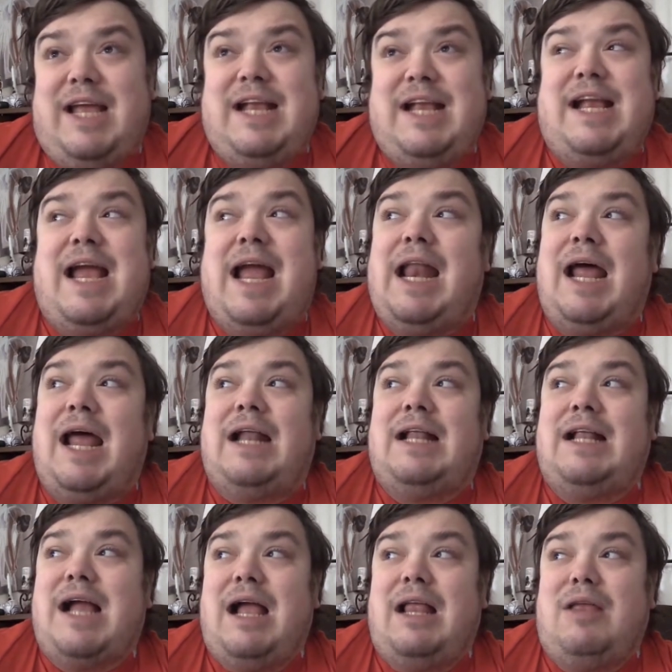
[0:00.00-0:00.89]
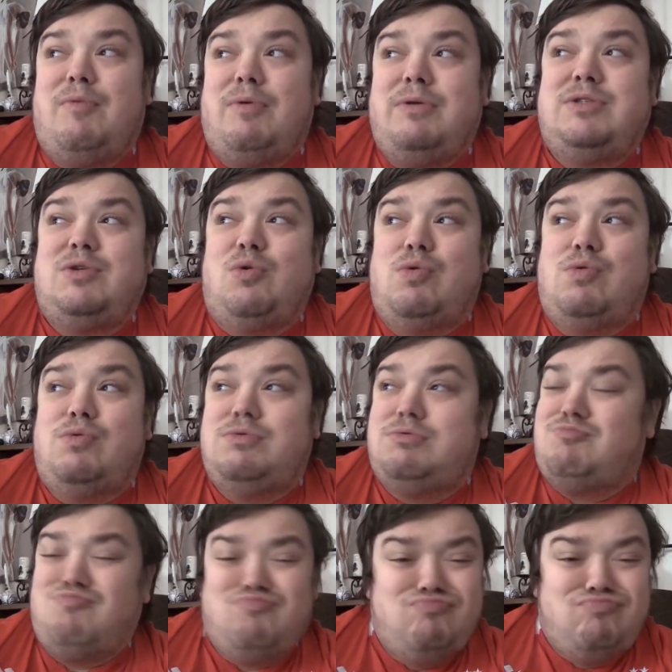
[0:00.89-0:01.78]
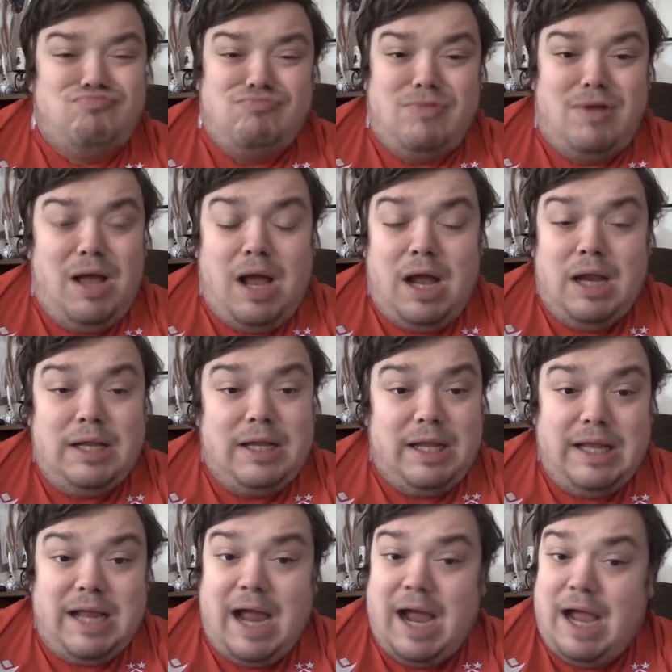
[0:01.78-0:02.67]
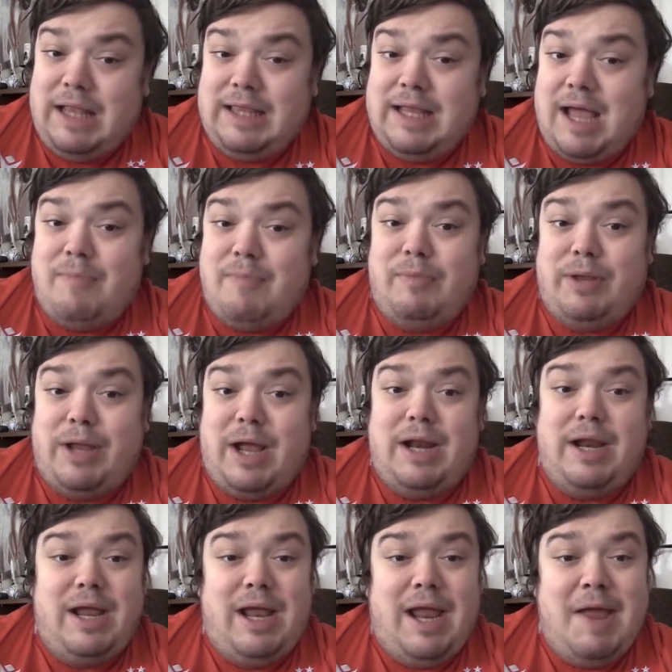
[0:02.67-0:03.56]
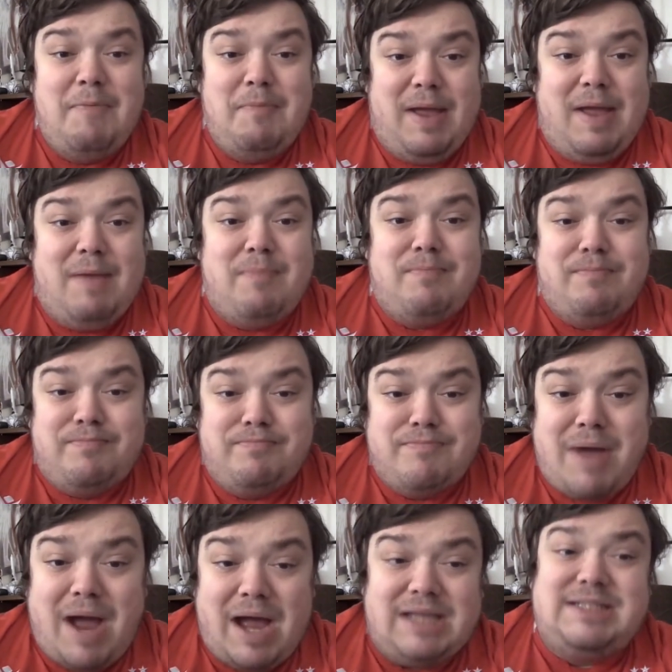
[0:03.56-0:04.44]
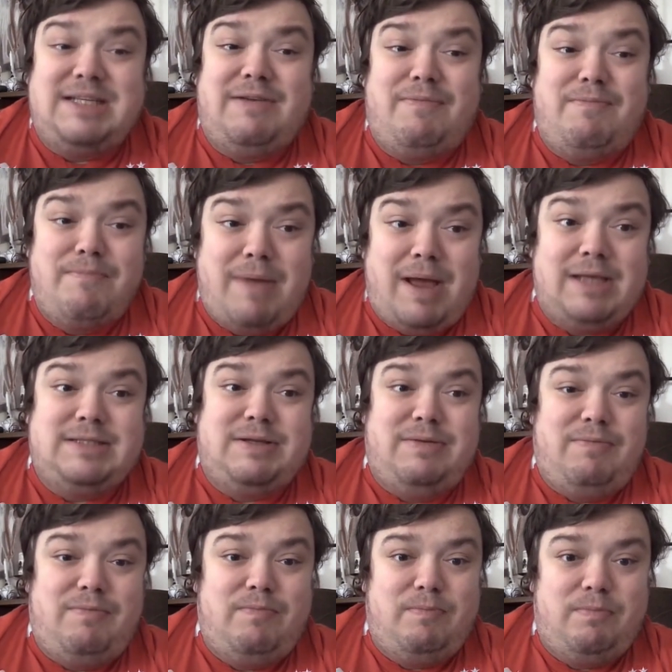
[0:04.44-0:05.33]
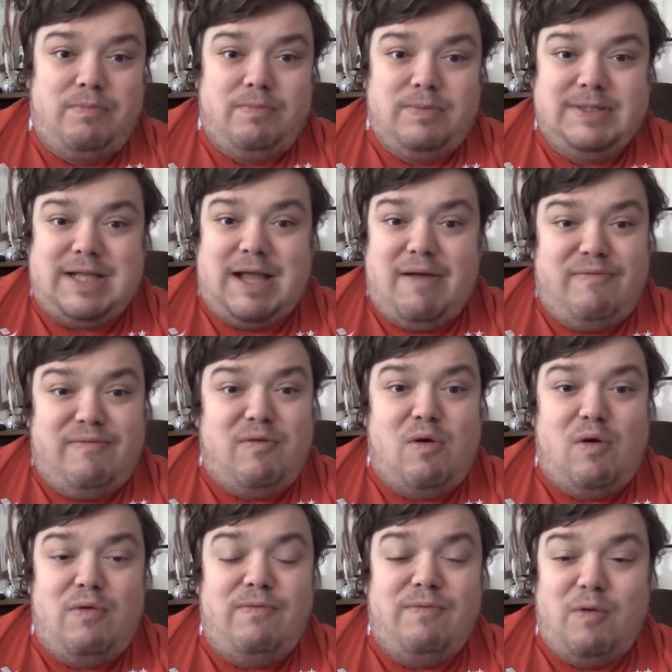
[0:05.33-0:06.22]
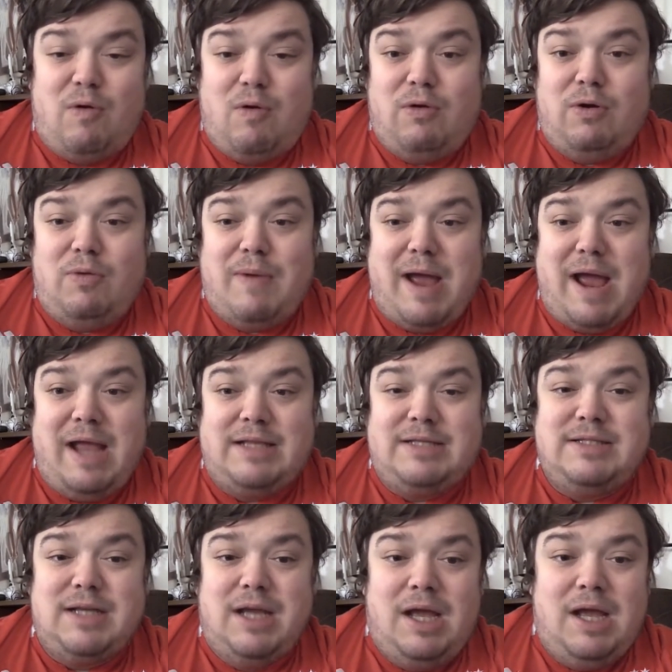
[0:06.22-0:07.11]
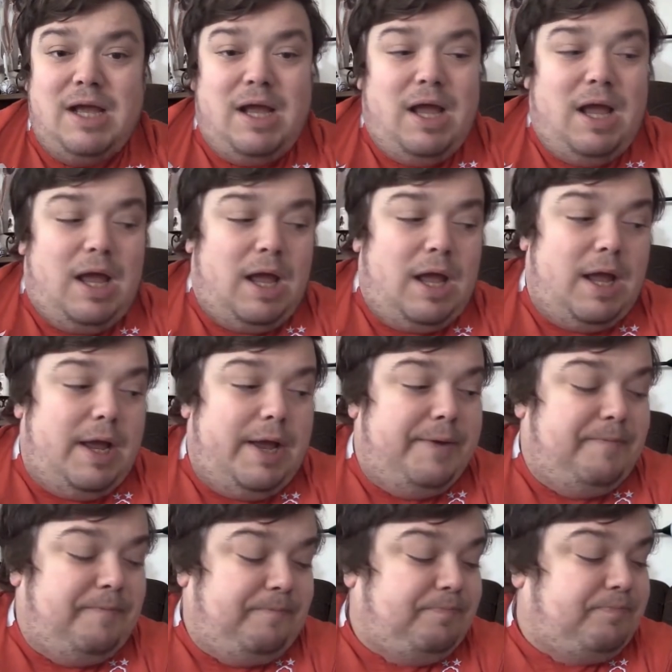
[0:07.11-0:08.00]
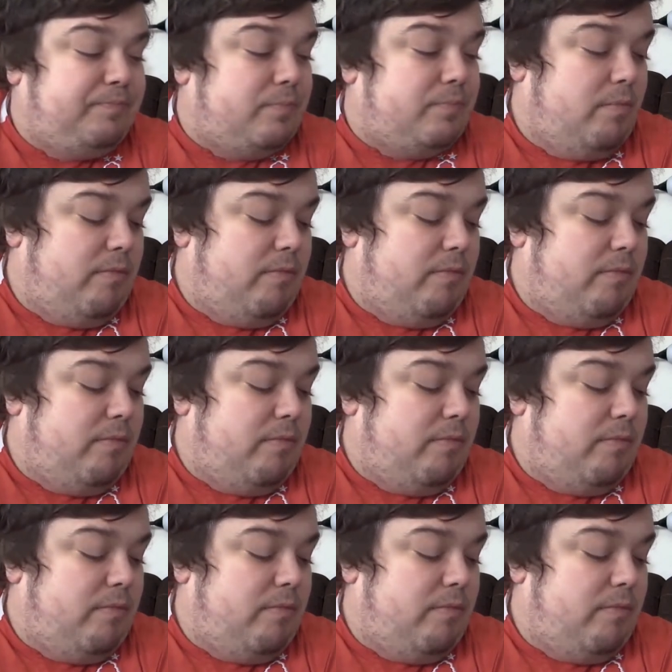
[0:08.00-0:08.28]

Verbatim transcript: dig in and get the results and get them, then it'd be a massive, massive step forward for the Reds. Um,